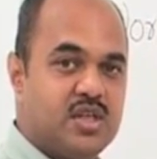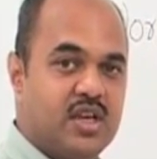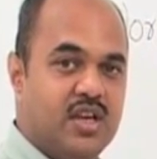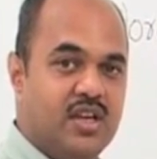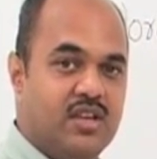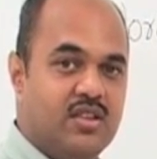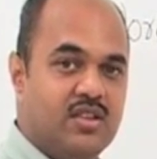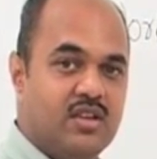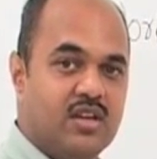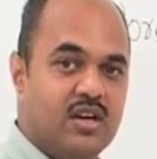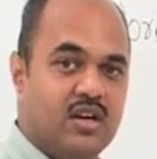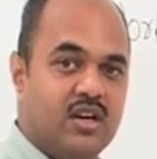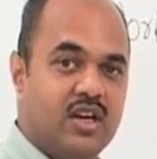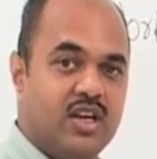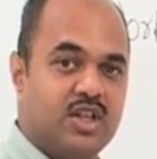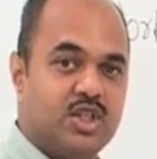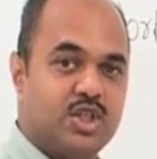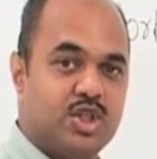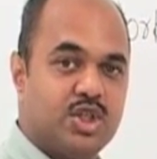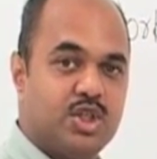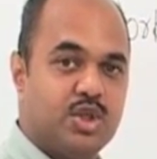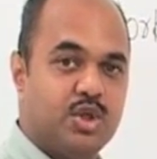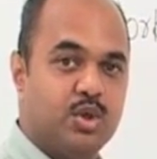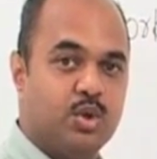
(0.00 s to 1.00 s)
in the
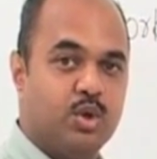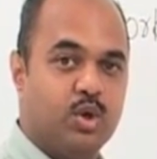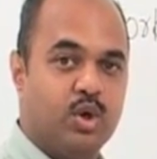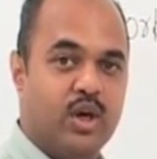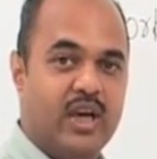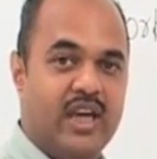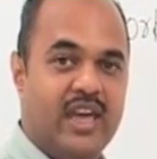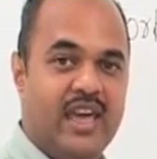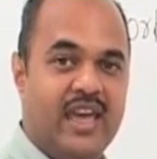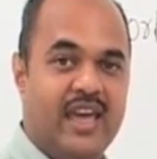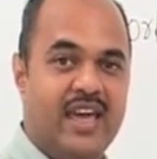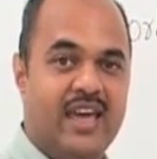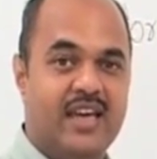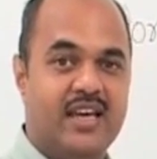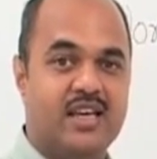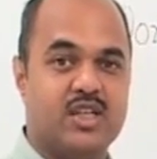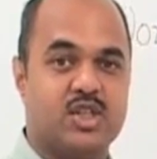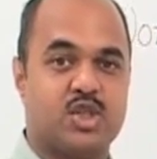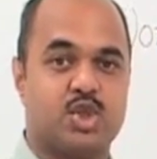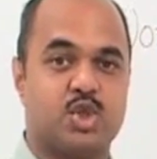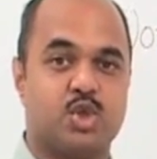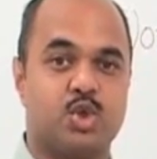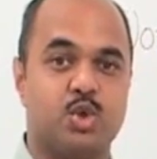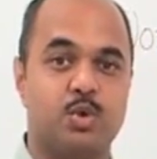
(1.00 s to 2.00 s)
ratio A
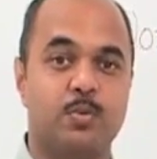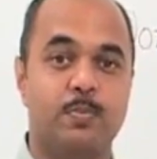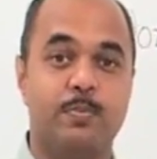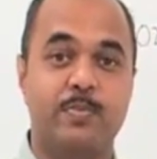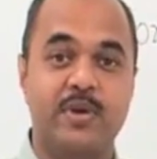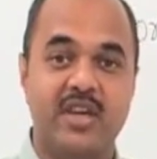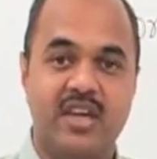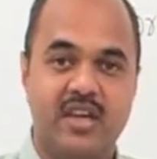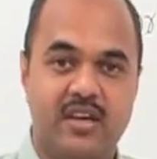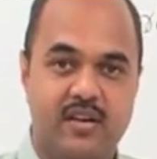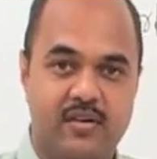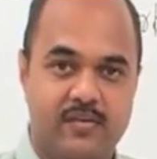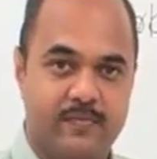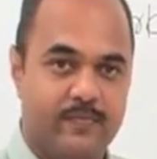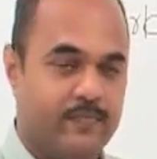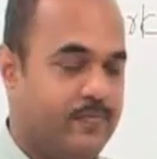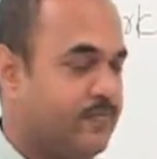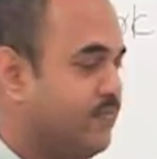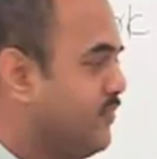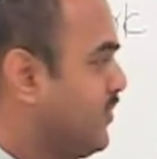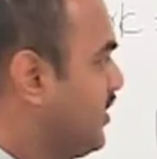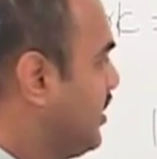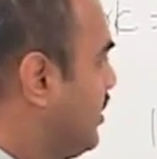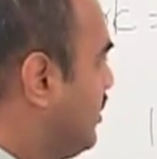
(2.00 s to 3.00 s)
is to B,
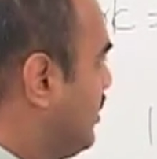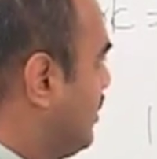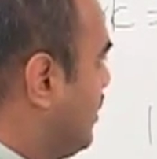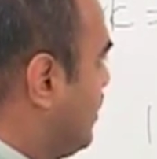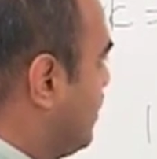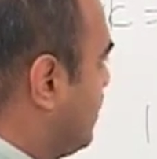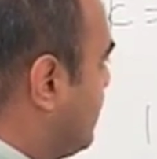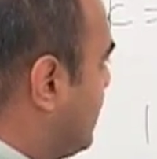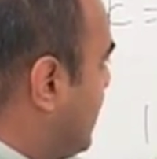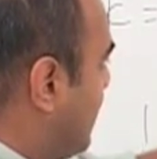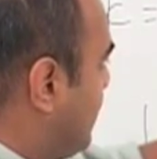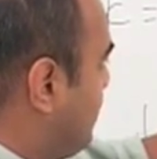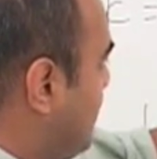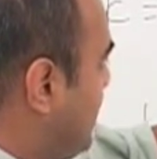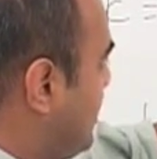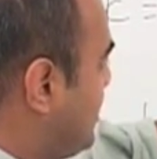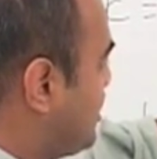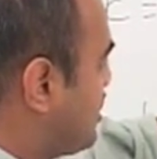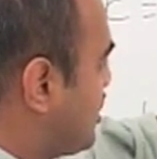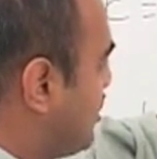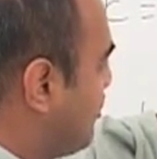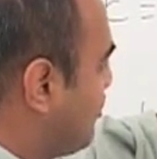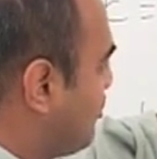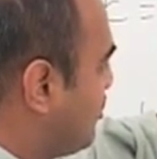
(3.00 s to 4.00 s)
that
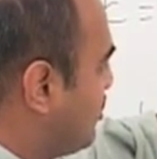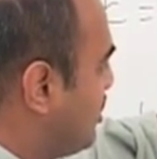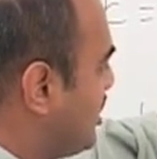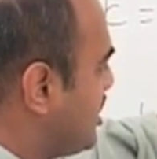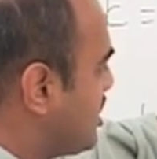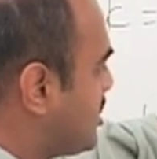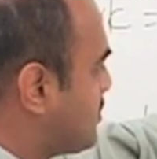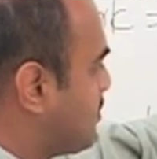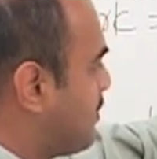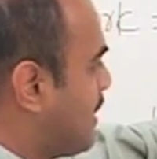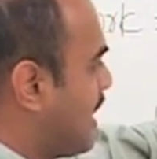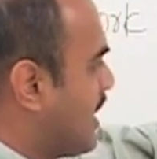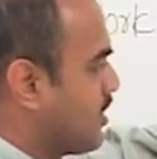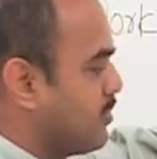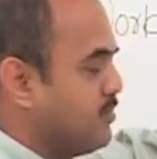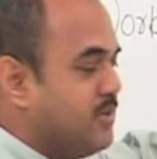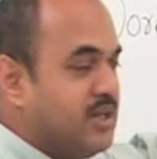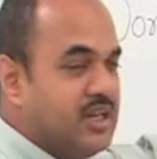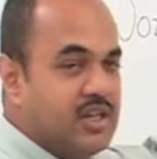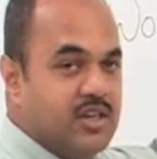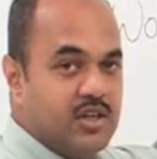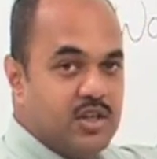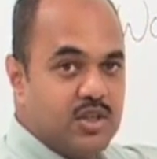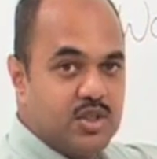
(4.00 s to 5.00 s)
means if this
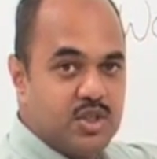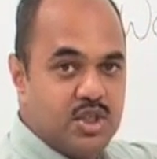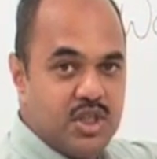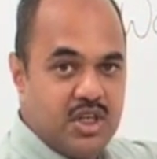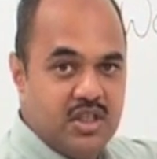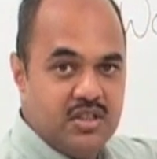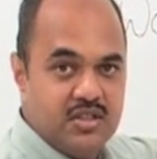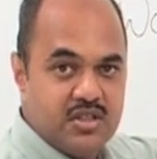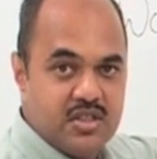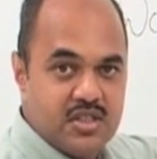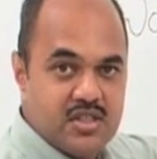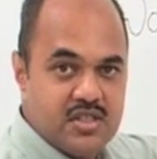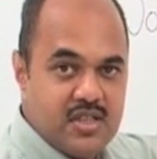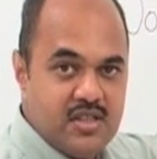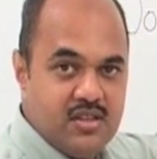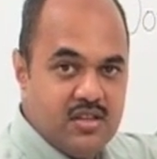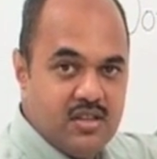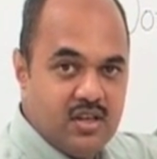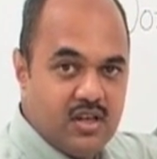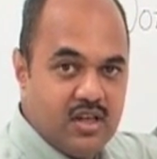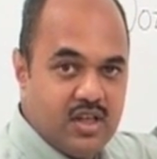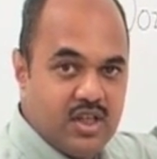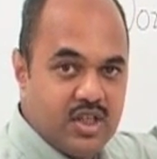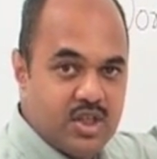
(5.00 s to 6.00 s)
parameter changes in
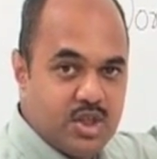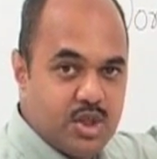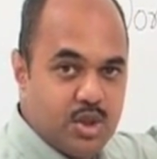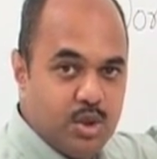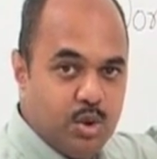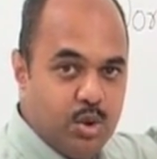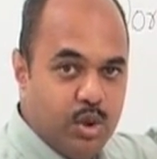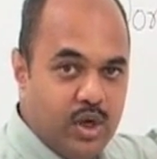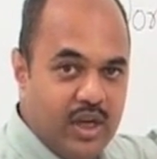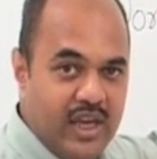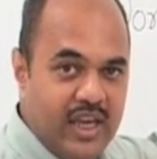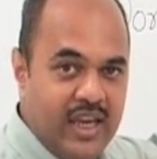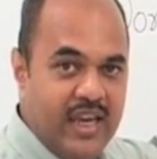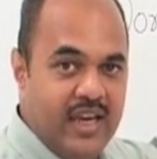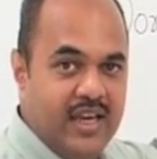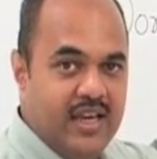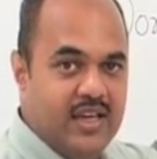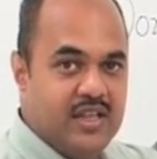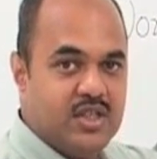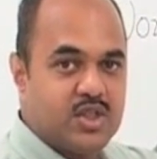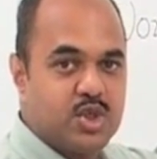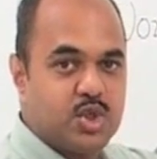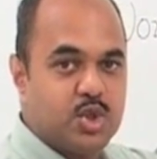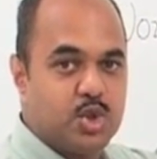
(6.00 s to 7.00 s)
the ratio A
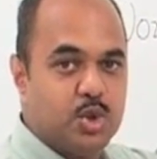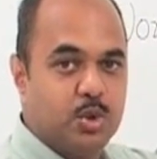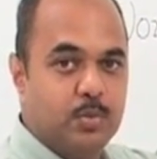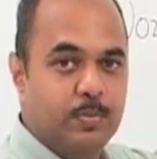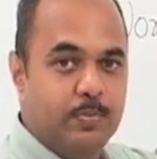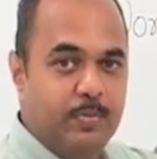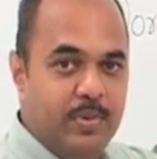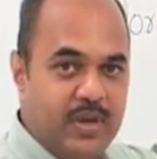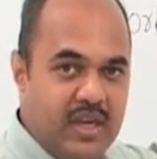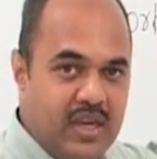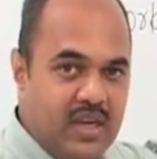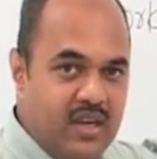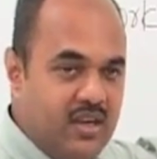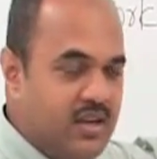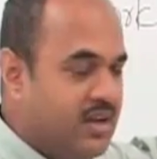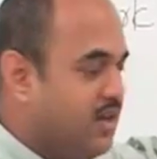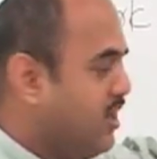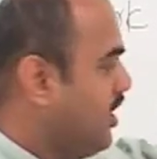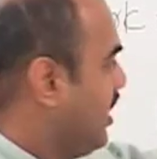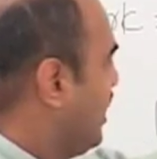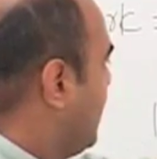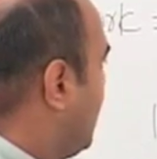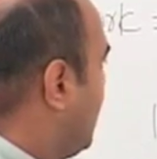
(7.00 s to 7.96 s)
is to B,